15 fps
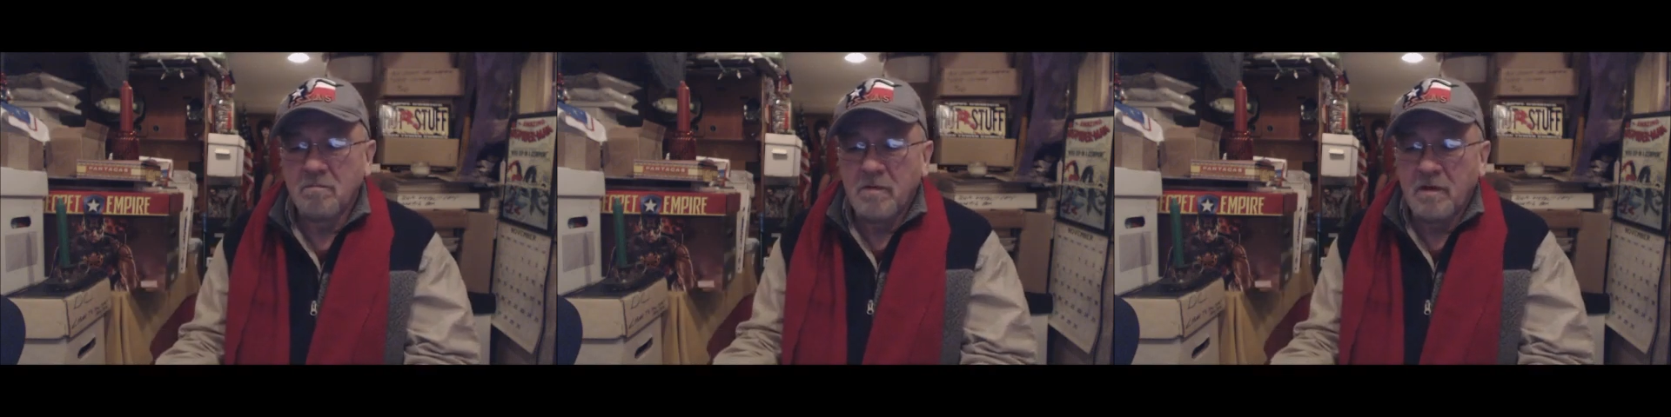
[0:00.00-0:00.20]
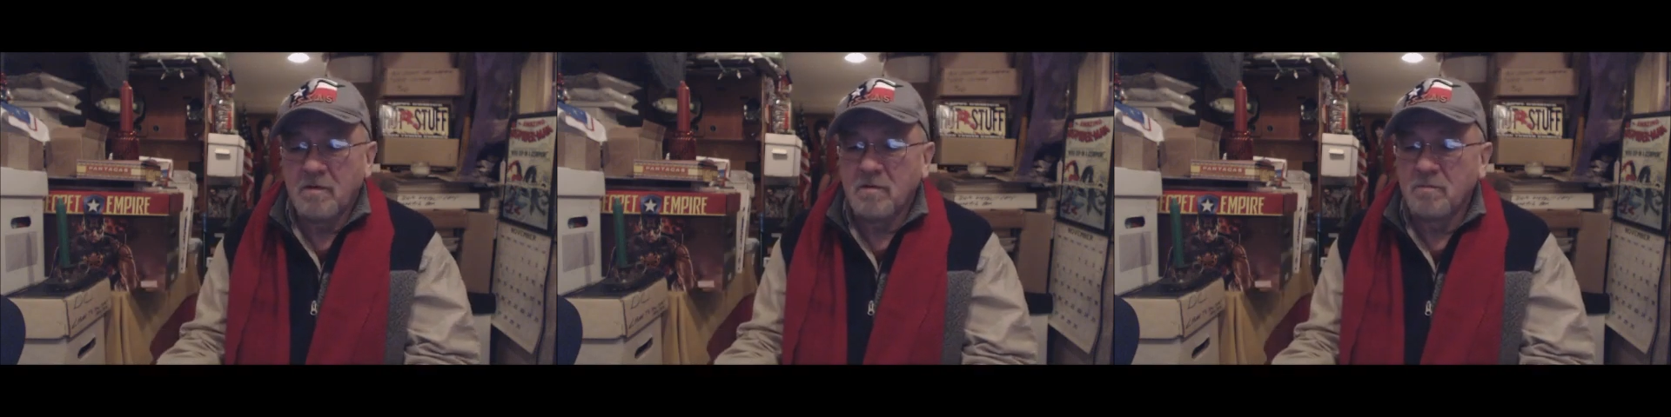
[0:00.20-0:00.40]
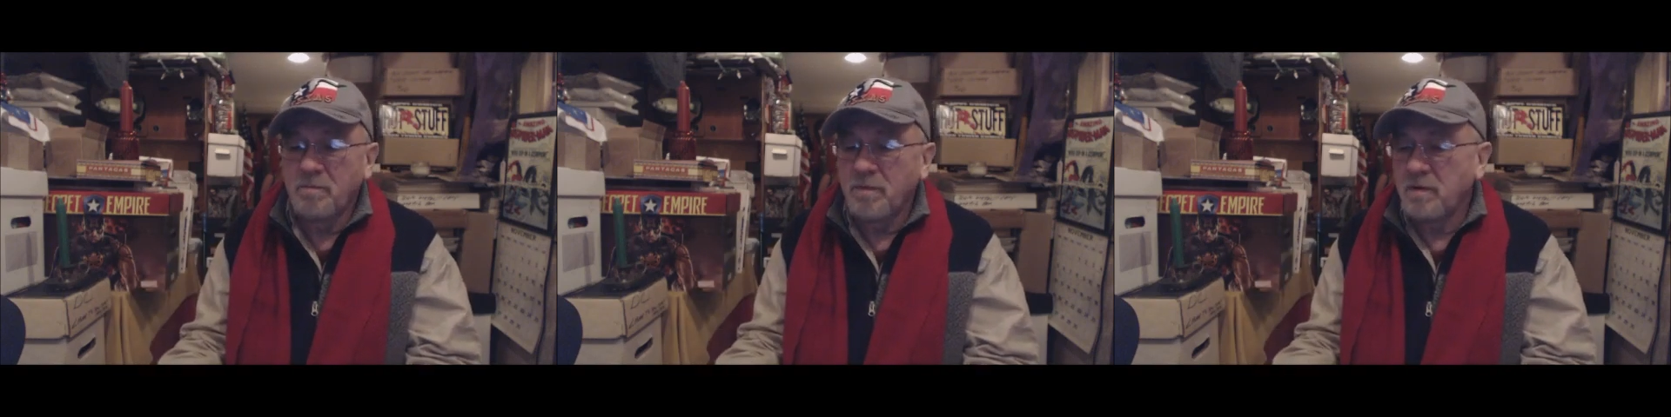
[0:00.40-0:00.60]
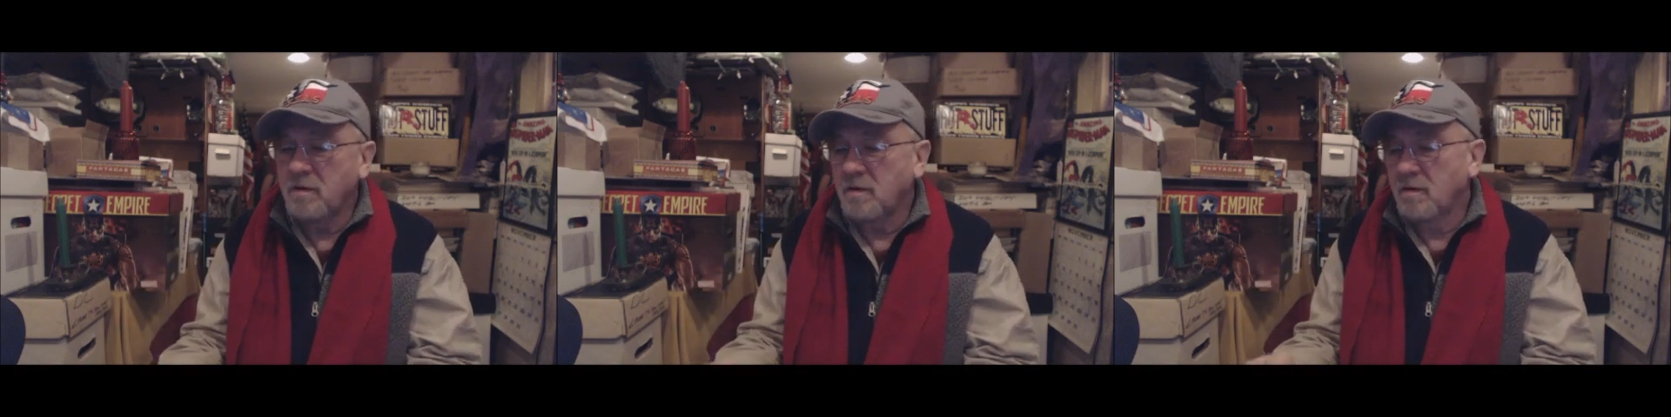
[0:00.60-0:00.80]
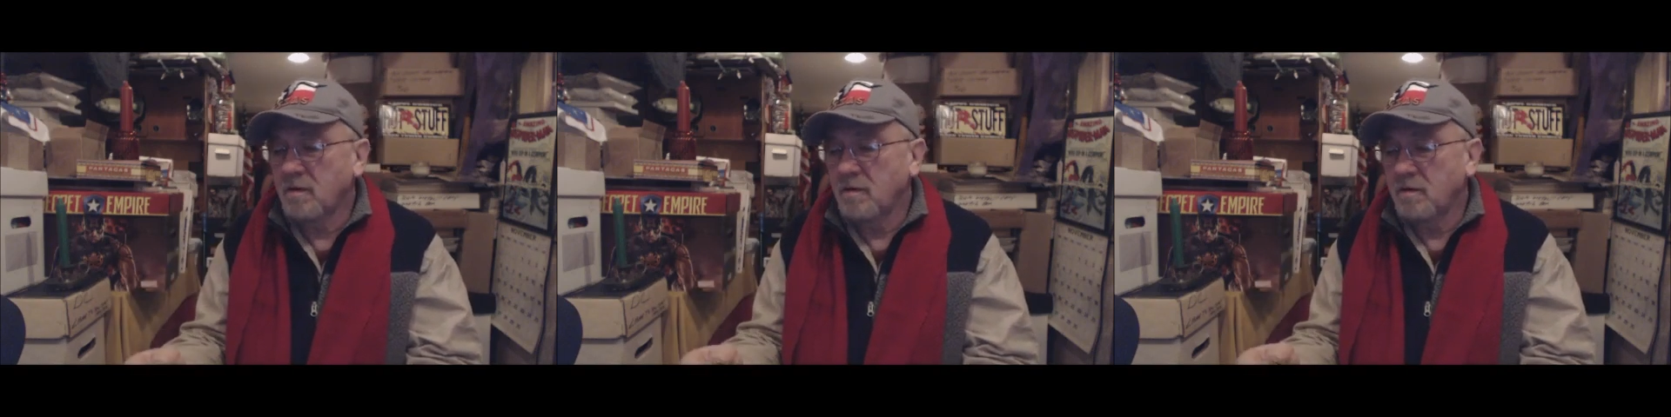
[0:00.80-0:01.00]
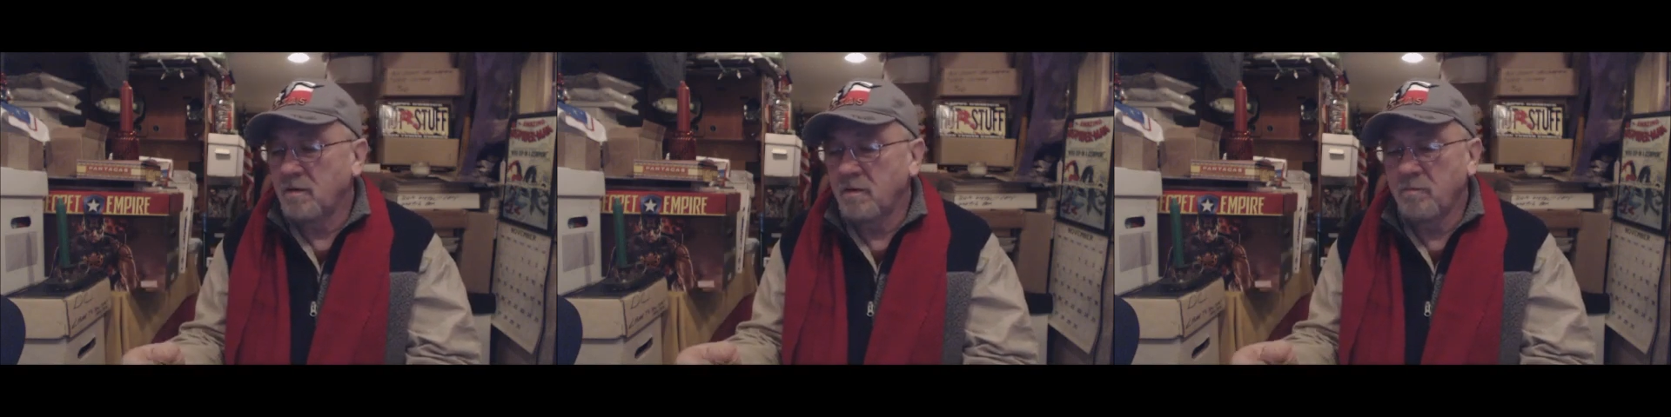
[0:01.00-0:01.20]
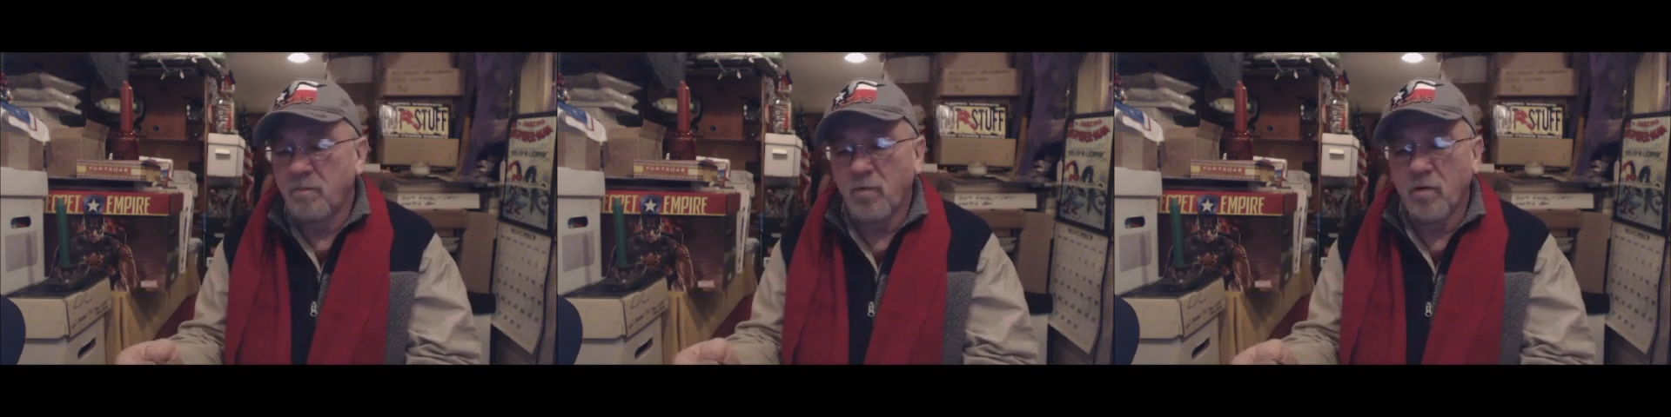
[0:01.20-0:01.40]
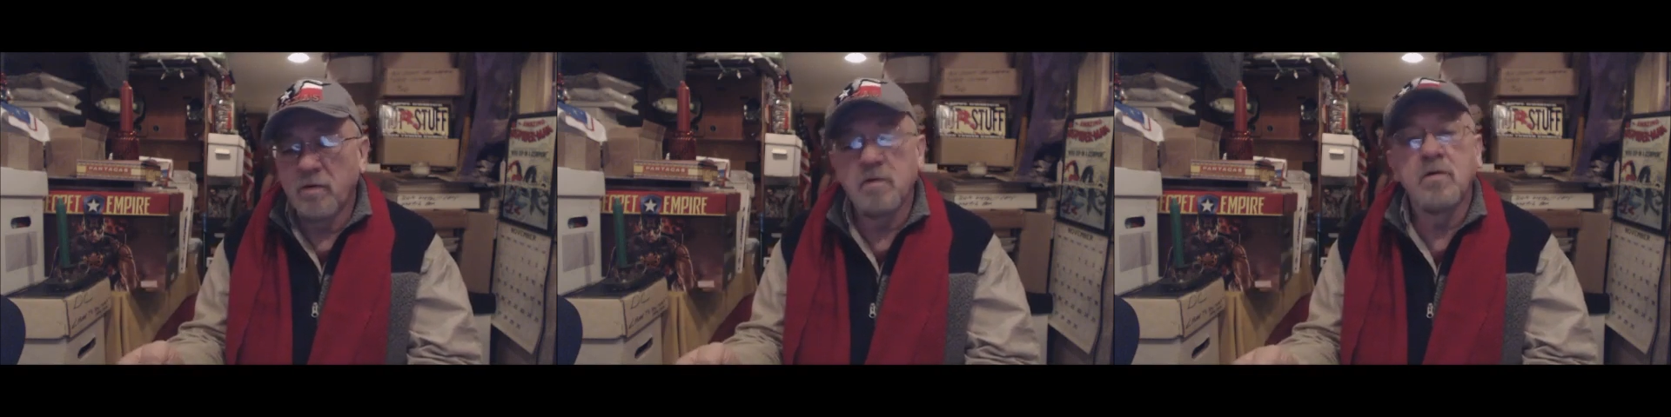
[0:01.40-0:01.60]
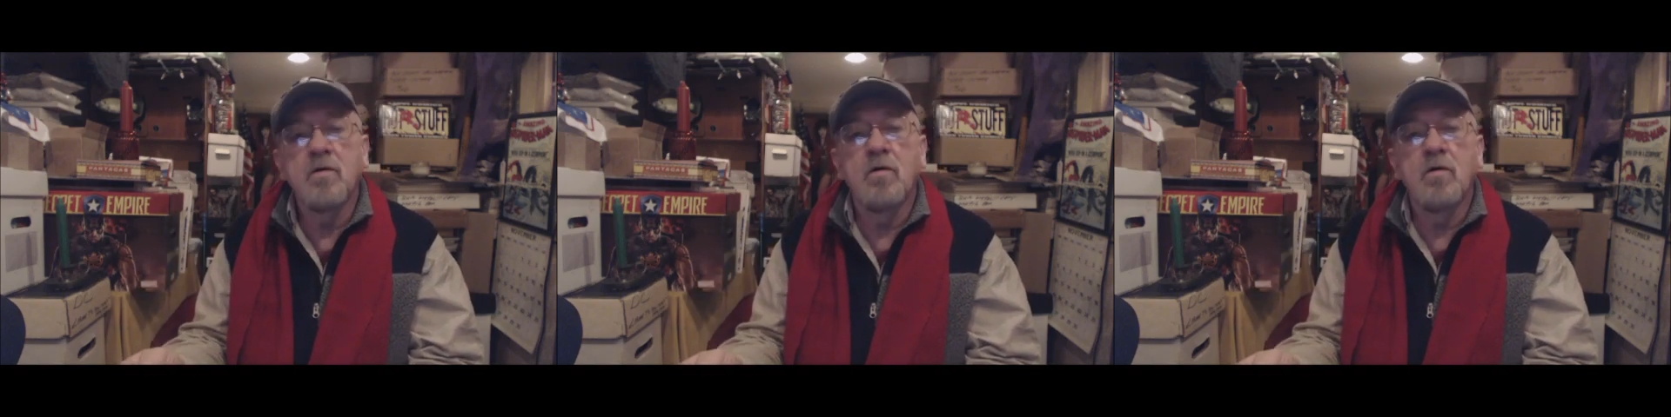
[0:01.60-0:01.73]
it could be uh, important